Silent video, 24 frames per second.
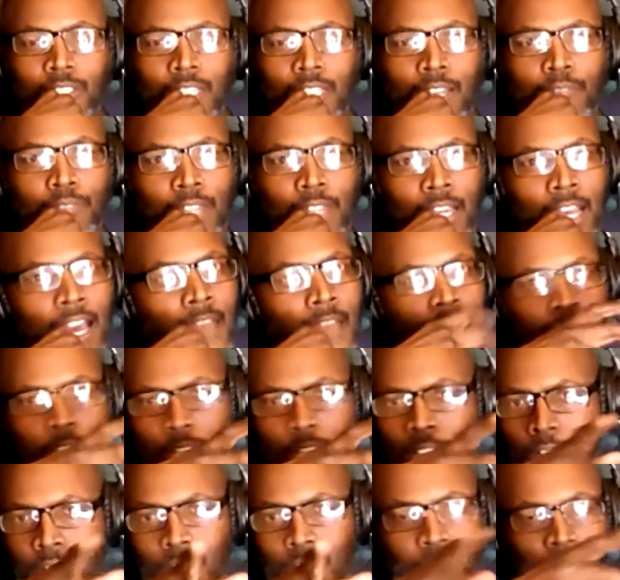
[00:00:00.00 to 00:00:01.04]
do the same
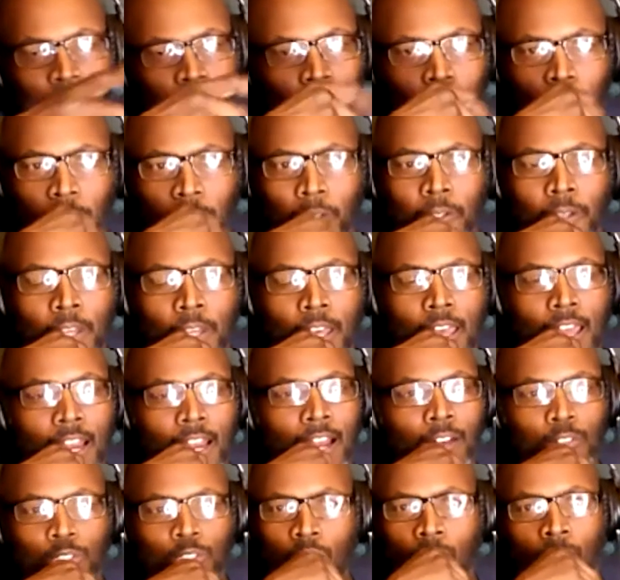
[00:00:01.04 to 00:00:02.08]
thing. I have a younger sister,
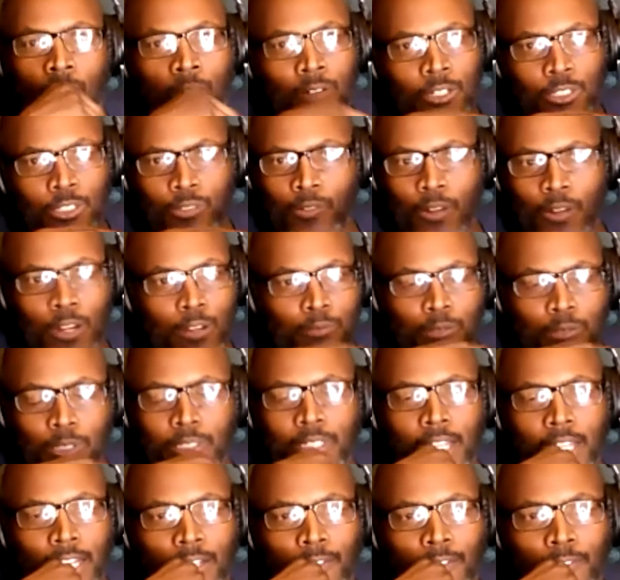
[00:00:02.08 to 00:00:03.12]
and I was always
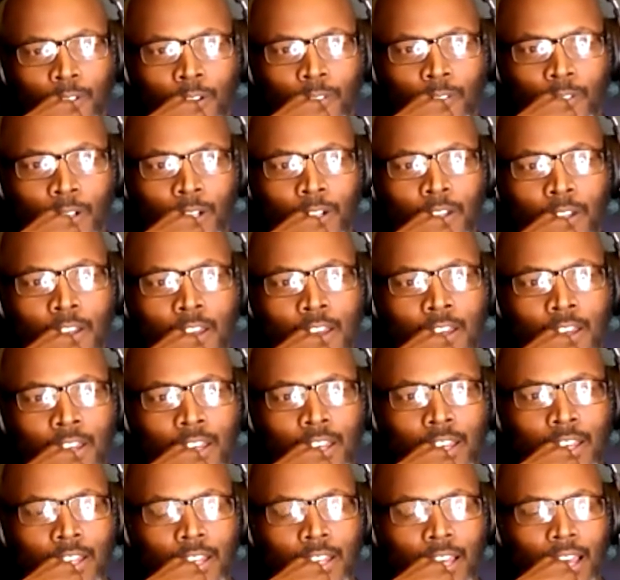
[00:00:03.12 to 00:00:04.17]
very protective over
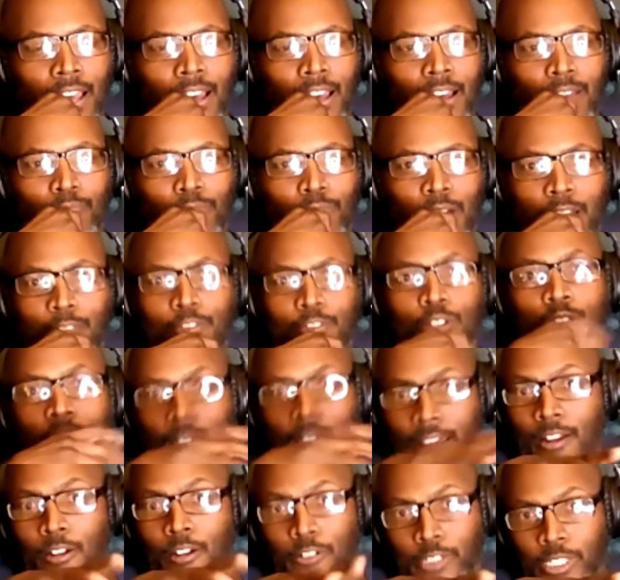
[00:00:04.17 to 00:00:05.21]
her.
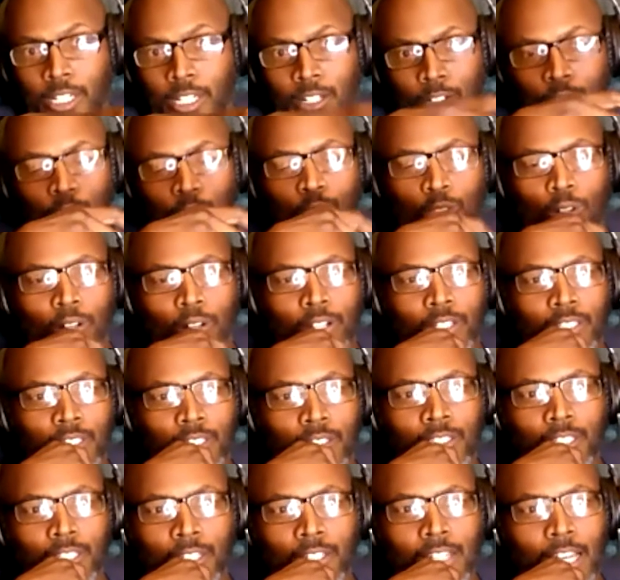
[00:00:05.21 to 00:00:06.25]
But if you let her tell the
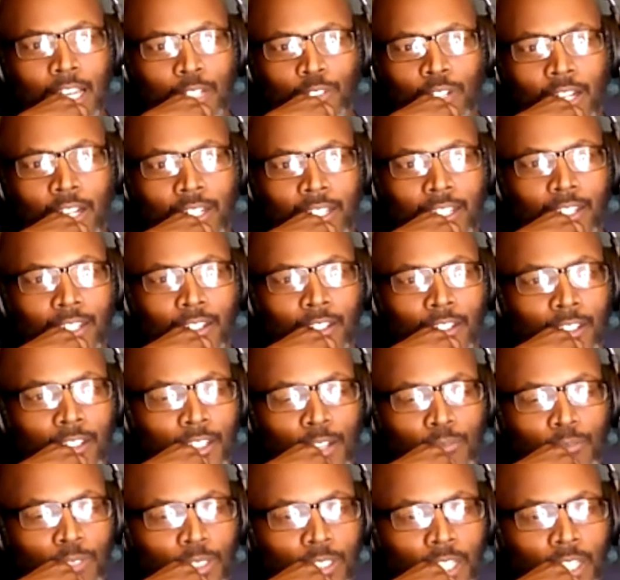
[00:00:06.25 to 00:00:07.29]
story, she'll tell you I tried to
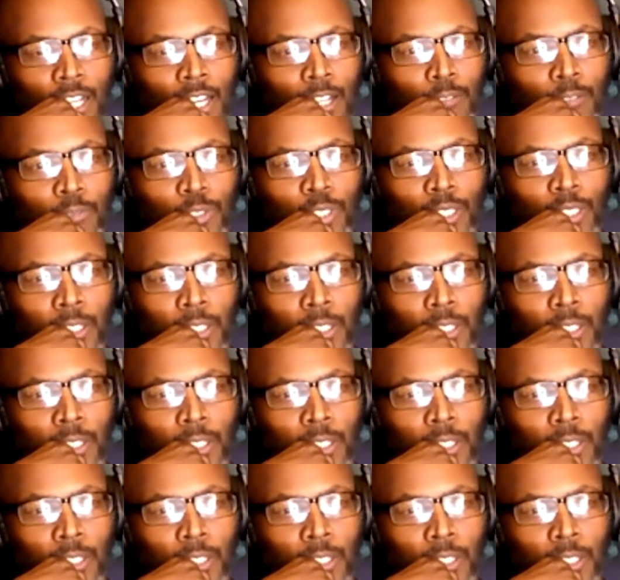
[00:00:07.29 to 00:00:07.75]
kill her a couple of